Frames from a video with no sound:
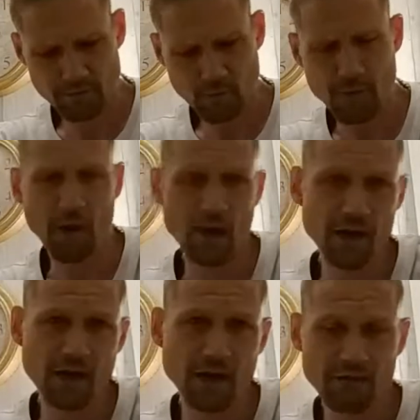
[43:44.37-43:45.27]
We're
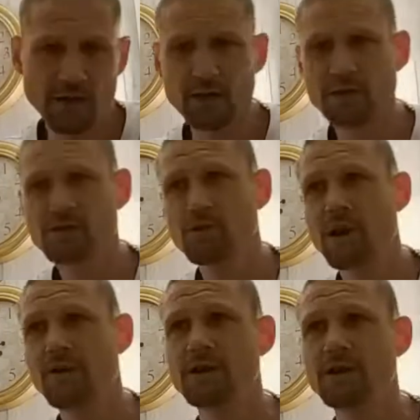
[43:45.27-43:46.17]
pioneering in some
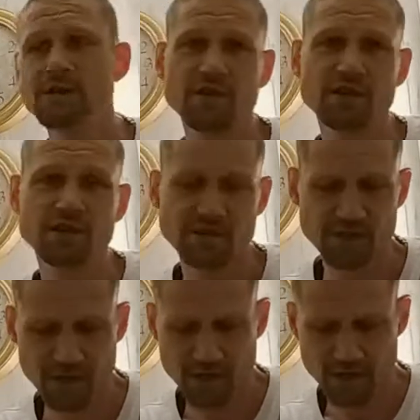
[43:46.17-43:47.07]
areas, as you can
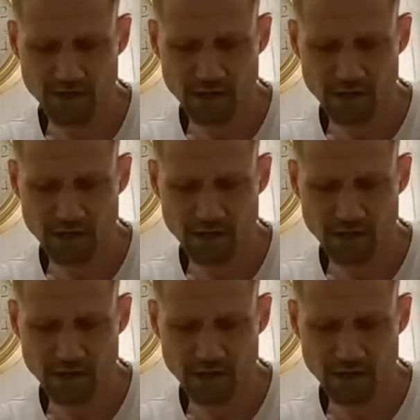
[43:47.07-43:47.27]
see,